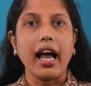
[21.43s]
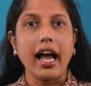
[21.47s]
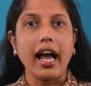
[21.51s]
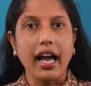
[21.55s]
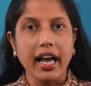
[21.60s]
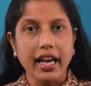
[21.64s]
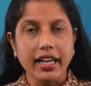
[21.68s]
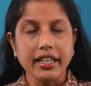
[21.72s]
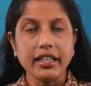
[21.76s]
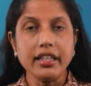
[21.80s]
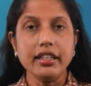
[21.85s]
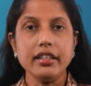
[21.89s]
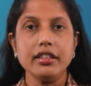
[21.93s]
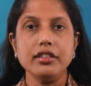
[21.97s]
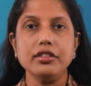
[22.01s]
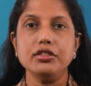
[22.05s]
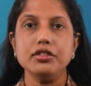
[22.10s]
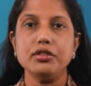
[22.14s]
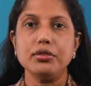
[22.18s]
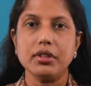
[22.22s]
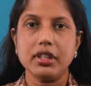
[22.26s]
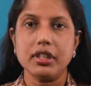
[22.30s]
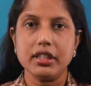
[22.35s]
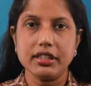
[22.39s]
and
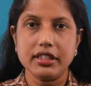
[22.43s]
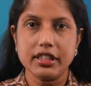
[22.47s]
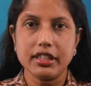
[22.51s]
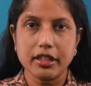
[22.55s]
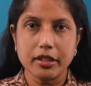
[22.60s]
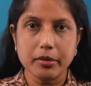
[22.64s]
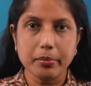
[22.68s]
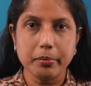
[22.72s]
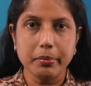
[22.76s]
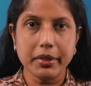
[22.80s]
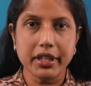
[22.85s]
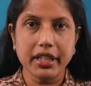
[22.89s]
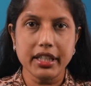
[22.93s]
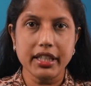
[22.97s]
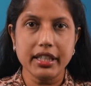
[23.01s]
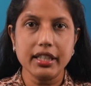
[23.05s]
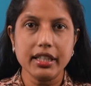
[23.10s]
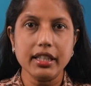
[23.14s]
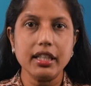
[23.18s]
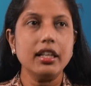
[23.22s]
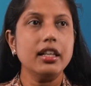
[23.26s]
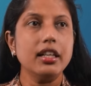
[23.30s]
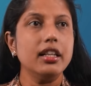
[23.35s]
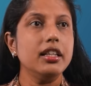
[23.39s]
to the
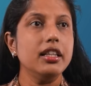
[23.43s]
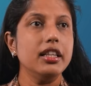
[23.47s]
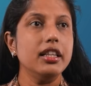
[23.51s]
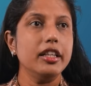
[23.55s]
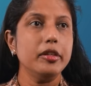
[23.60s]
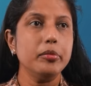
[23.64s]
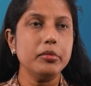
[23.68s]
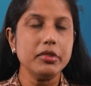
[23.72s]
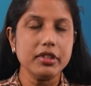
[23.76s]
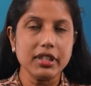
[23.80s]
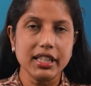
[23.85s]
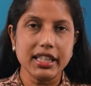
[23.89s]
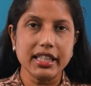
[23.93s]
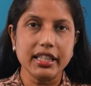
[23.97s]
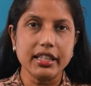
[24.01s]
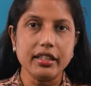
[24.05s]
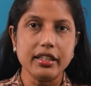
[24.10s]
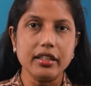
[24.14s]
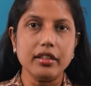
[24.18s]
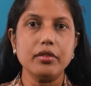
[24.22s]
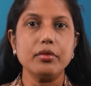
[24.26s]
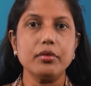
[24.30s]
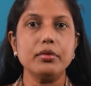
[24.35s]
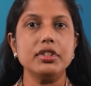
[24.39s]
terpene limonene
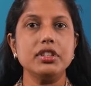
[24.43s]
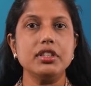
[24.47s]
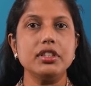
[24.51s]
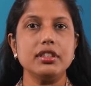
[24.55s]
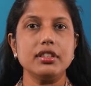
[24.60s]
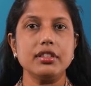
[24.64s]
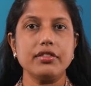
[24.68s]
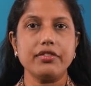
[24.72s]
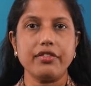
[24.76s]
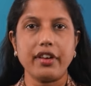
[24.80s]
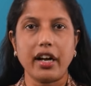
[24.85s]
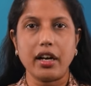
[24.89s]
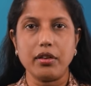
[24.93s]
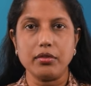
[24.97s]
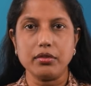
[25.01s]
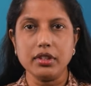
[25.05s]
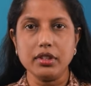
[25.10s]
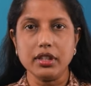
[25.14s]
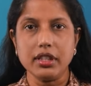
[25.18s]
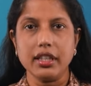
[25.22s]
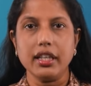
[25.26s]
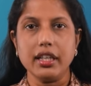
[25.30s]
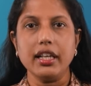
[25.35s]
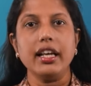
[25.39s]
which is
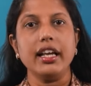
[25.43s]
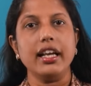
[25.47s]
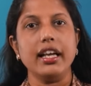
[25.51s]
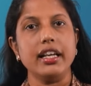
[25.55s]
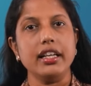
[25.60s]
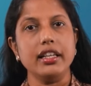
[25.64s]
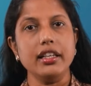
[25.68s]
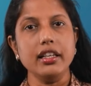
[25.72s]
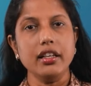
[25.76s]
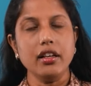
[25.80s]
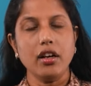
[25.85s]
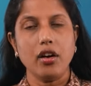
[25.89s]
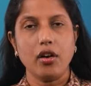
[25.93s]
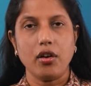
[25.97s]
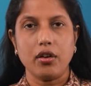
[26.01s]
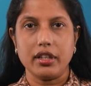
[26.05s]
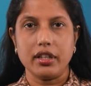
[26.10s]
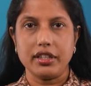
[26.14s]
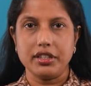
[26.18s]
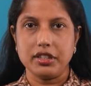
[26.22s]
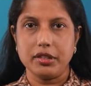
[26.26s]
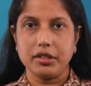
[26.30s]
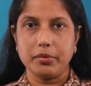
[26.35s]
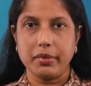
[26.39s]
found in
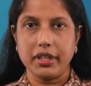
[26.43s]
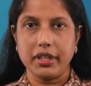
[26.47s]
orange